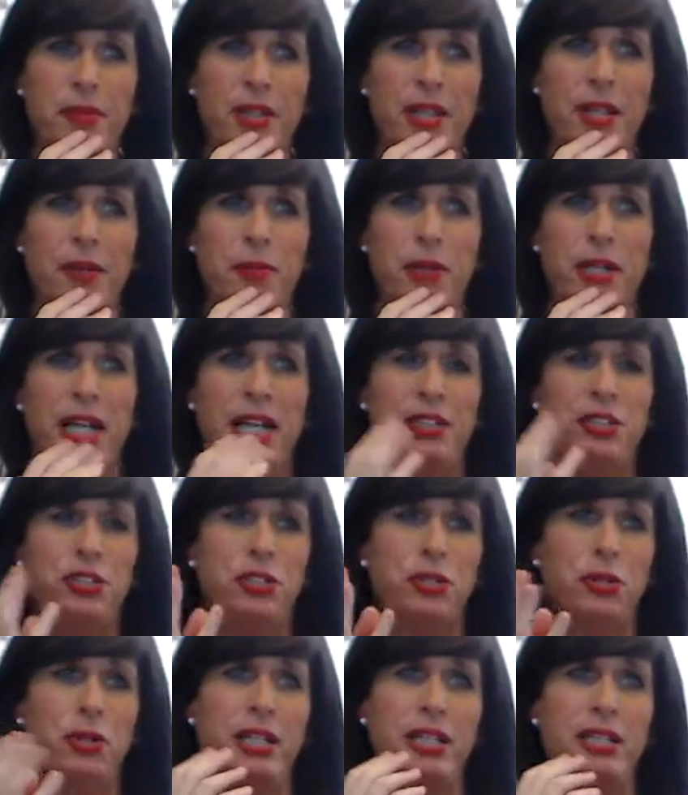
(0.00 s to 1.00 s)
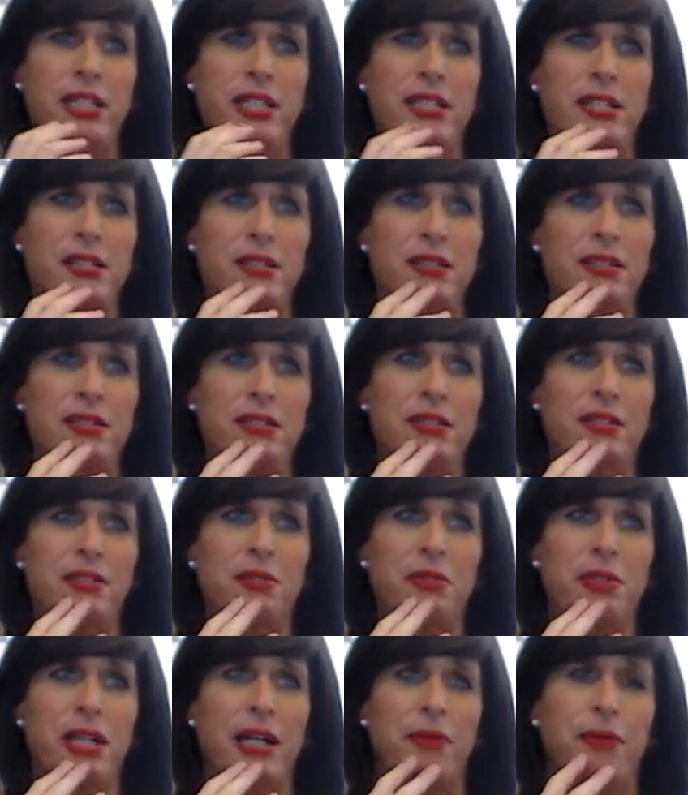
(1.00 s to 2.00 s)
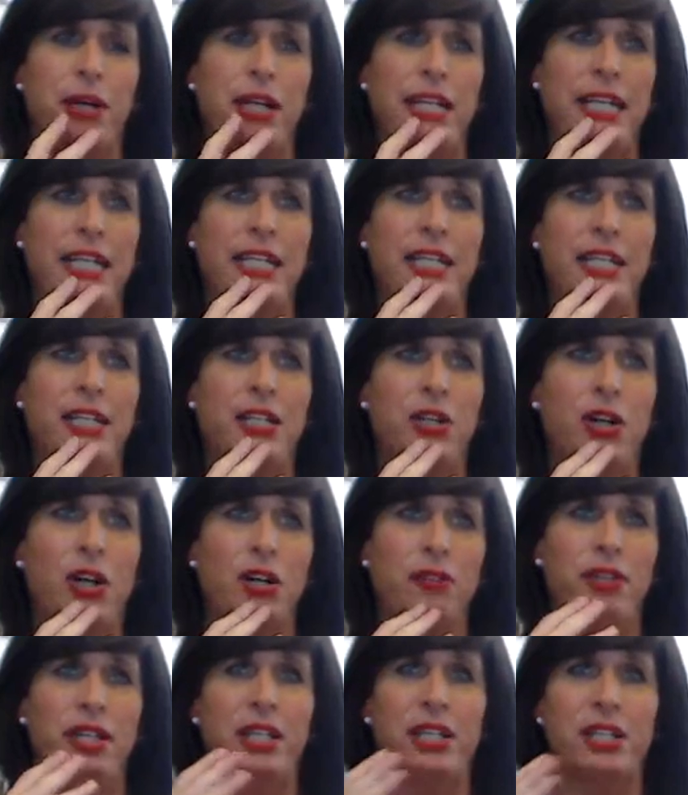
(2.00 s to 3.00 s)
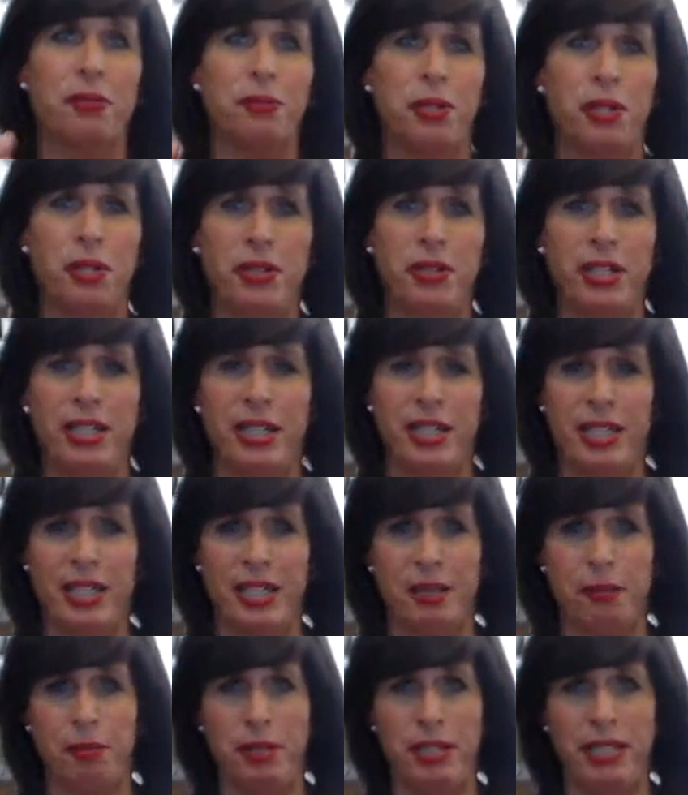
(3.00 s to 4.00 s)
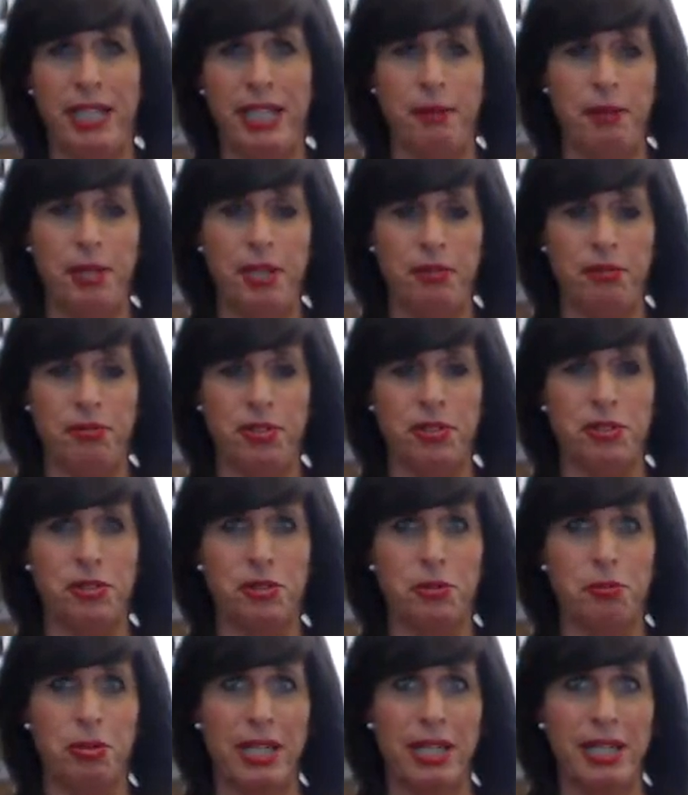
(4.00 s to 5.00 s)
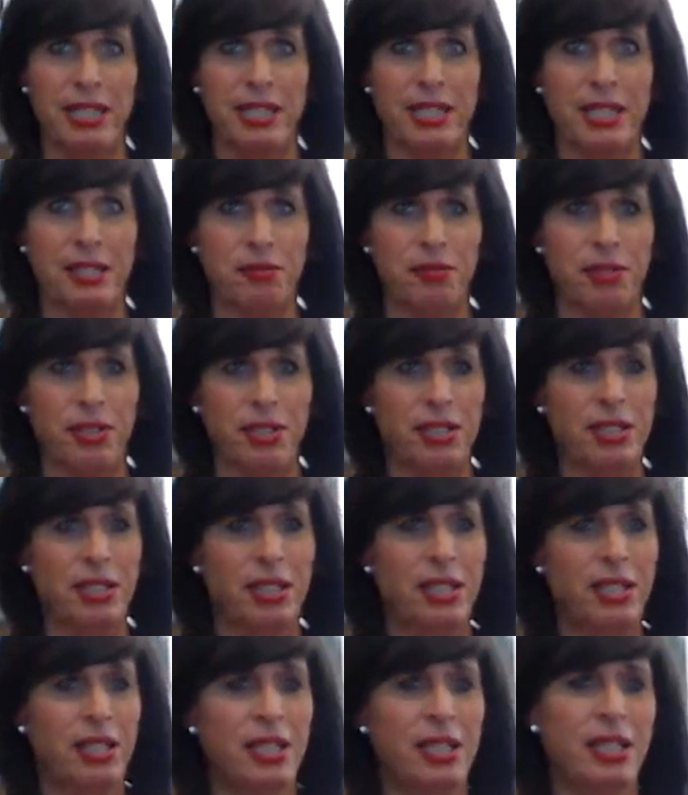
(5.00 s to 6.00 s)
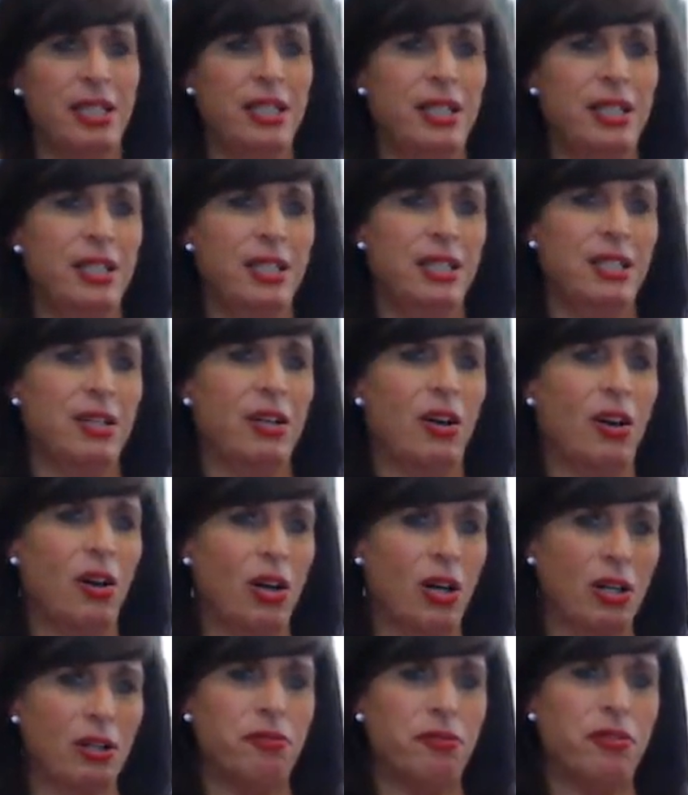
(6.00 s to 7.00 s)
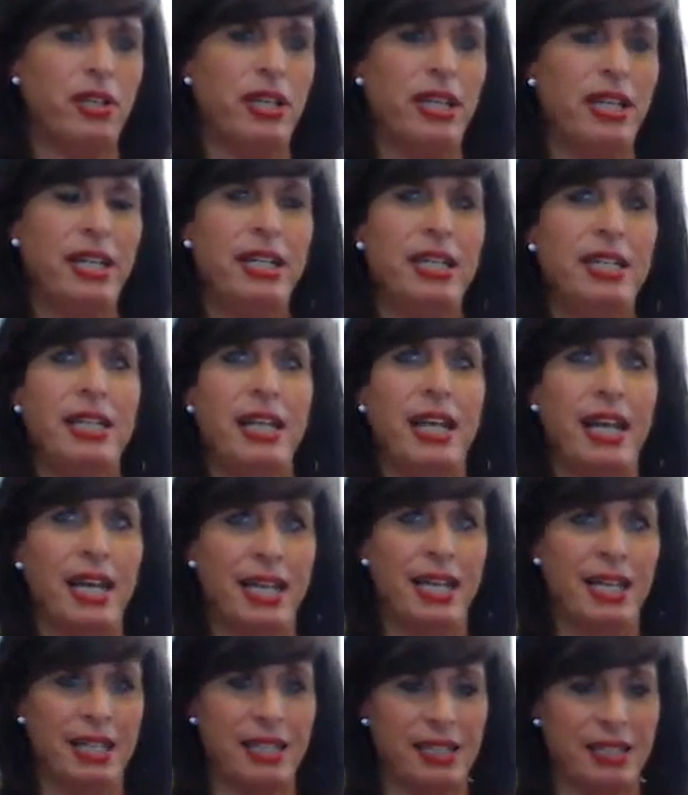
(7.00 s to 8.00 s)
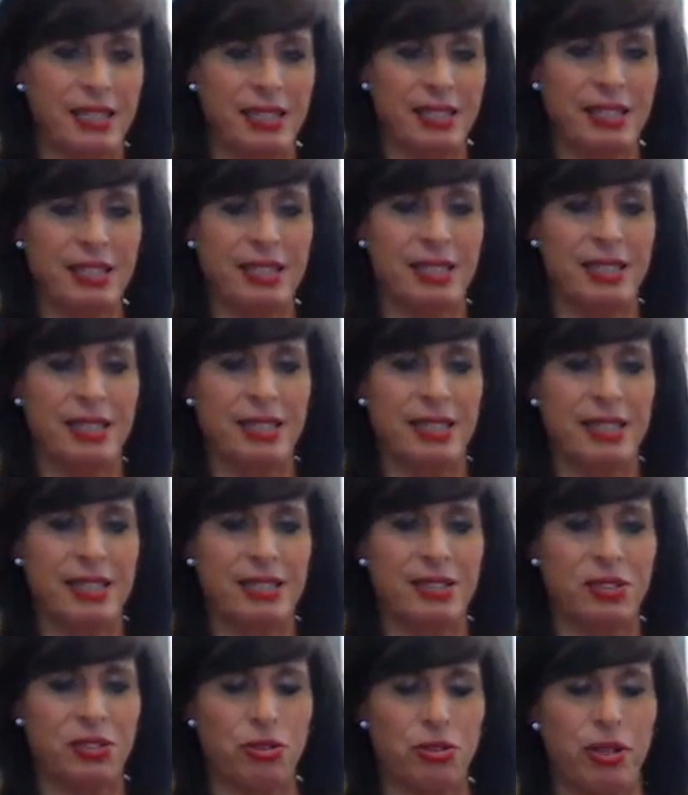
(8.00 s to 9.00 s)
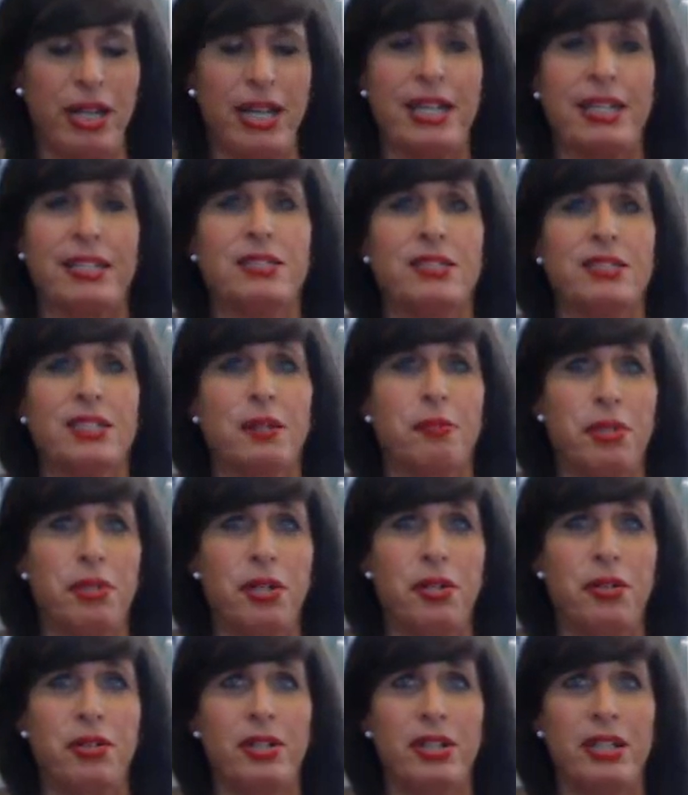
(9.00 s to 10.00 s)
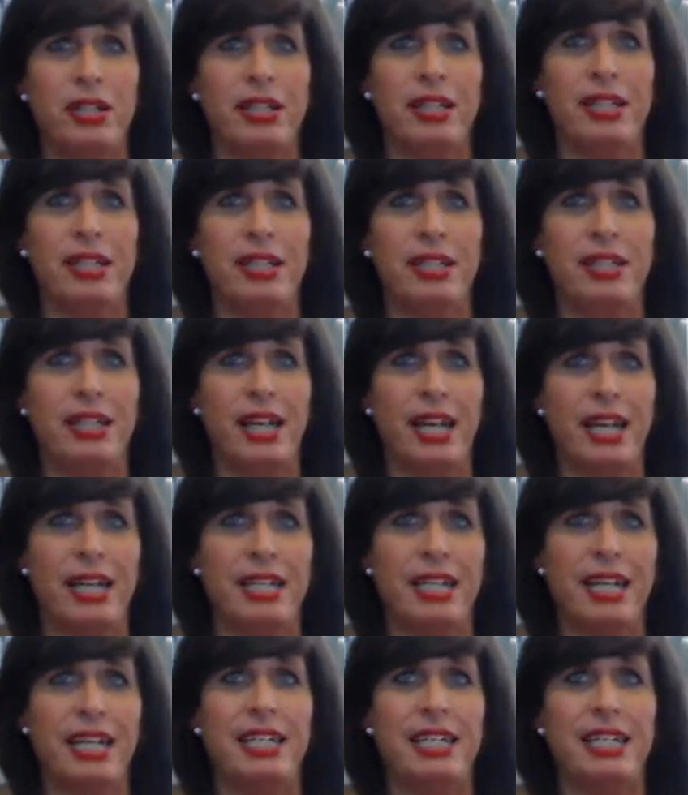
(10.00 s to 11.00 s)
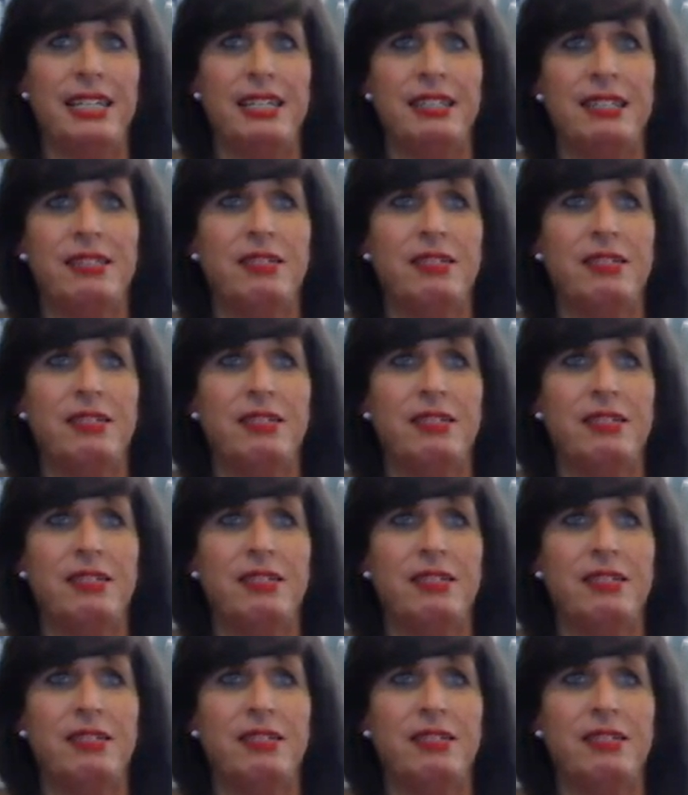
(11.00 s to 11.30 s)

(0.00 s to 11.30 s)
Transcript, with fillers: and when I joined the when I went into the RV community and it became the official blending of these RV and trans community, and then it